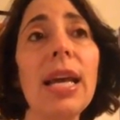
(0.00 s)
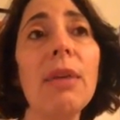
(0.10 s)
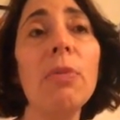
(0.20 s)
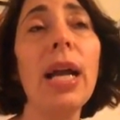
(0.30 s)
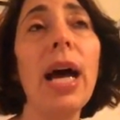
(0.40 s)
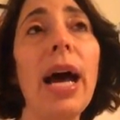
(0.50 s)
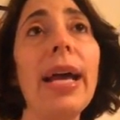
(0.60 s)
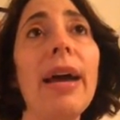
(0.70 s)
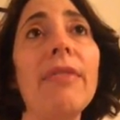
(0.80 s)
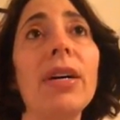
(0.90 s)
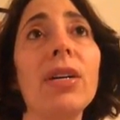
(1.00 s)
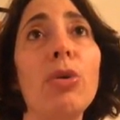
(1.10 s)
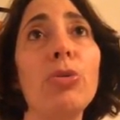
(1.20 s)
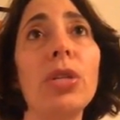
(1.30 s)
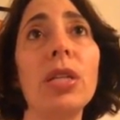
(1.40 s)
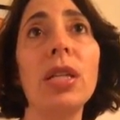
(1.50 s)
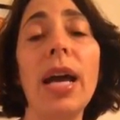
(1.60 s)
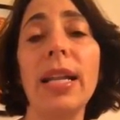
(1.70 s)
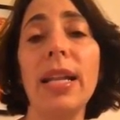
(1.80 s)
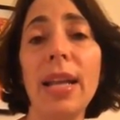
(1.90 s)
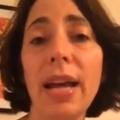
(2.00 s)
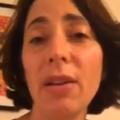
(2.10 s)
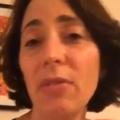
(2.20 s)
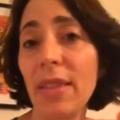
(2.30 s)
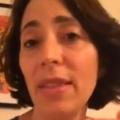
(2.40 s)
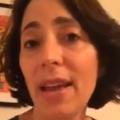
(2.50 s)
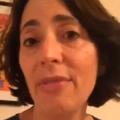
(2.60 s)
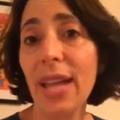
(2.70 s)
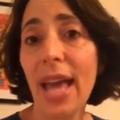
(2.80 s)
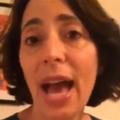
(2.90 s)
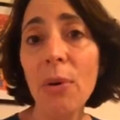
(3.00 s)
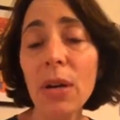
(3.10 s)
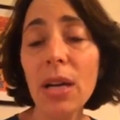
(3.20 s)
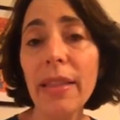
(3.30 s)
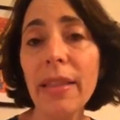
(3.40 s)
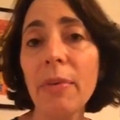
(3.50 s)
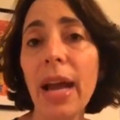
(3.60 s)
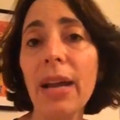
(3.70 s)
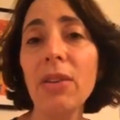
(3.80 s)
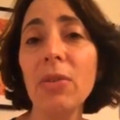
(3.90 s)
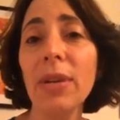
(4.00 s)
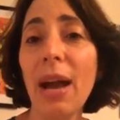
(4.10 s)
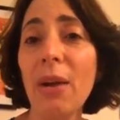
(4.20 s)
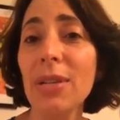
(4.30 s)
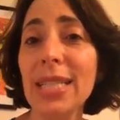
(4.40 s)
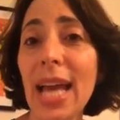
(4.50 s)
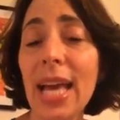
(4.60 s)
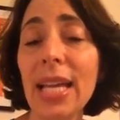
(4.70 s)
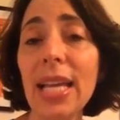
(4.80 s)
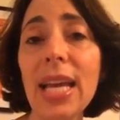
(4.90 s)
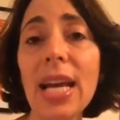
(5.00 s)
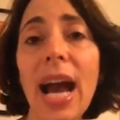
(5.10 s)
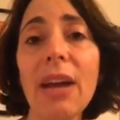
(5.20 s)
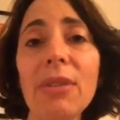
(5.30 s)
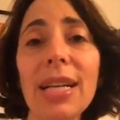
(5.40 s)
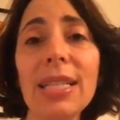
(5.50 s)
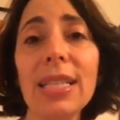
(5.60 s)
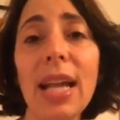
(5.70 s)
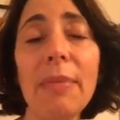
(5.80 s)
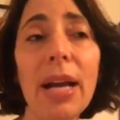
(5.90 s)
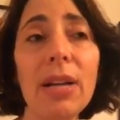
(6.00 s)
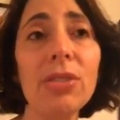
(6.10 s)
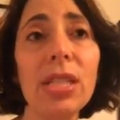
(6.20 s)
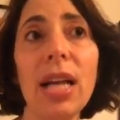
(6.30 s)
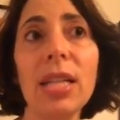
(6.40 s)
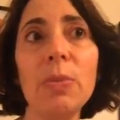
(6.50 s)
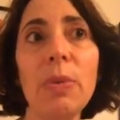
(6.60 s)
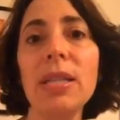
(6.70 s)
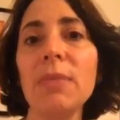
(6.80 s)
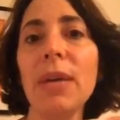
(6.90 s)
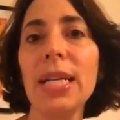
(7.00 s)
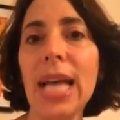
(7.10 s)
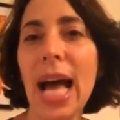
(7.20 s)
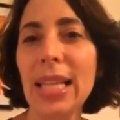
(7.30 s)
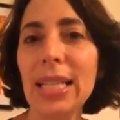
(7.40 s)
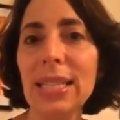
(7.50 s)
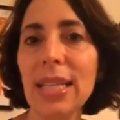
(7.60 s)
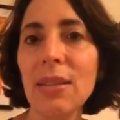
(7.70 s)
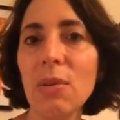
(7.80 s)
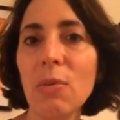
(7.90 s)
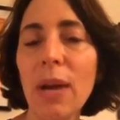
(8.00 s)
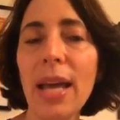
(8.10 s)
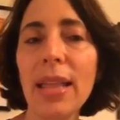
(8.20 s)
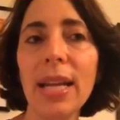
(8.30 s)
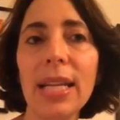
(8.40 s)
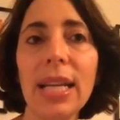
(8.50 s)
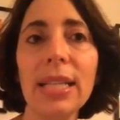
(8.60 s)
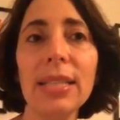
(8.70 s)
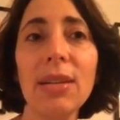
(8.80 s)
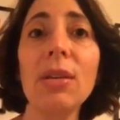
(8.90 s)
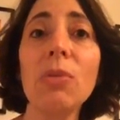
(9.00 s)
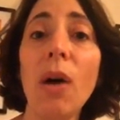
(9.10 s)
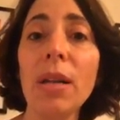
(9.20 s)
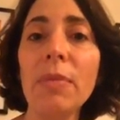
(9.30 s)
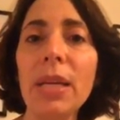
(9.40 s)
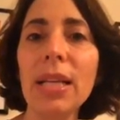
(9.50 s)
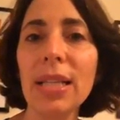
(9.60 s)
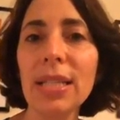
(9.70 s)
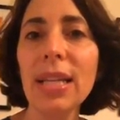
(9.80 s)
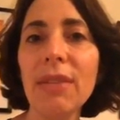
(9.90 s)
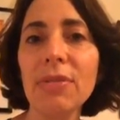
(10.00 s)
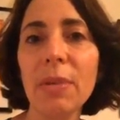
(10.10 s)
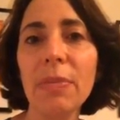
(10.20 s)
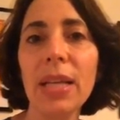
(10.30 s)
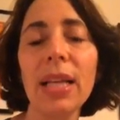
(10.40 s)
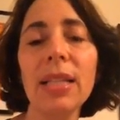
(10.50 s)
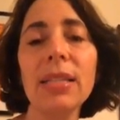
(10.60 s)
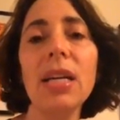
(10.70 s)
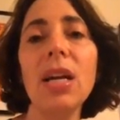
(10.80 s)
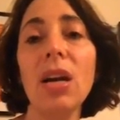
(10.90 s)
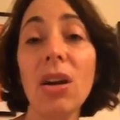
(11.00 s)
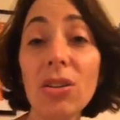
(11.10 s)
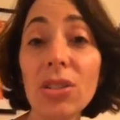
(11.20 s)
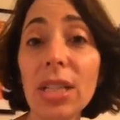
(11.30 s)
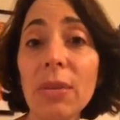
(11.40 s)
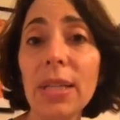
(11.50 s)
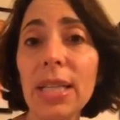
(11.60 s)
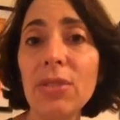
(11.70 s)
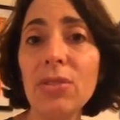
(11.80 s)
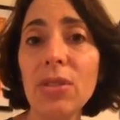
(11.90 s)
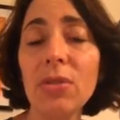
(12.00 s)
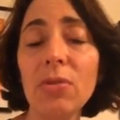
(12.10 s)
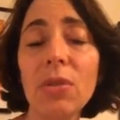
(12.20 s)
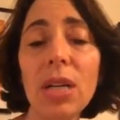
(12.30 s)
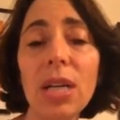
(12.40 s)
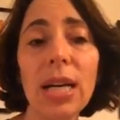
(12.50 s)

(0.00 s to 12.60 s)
When I have a coaching client and I know that they have an hour, and then when I go to an hour and 10, I realize that I'm actually not spending my talents in the way that I necessarily want to be, unless they have something that's urgent and we need to